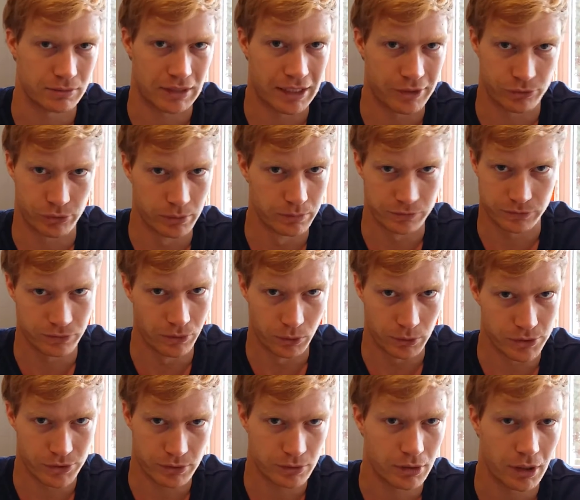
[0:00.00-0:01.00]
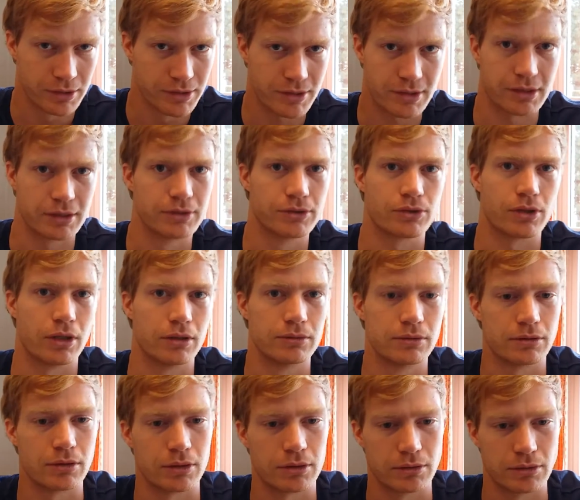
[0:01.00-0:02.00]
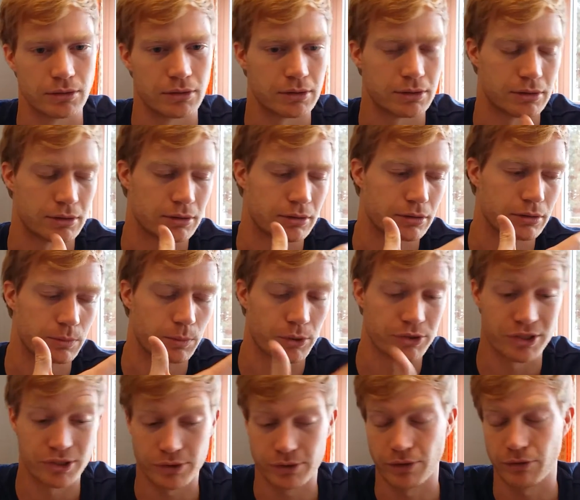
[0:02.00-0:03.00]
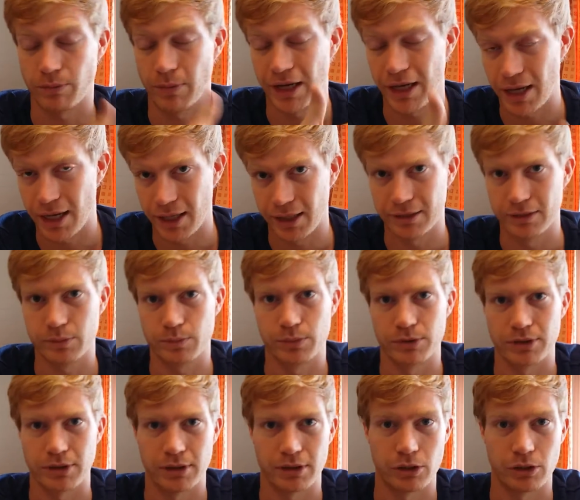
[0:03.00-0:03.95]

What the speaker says: Artem focused constant on positions of my hand,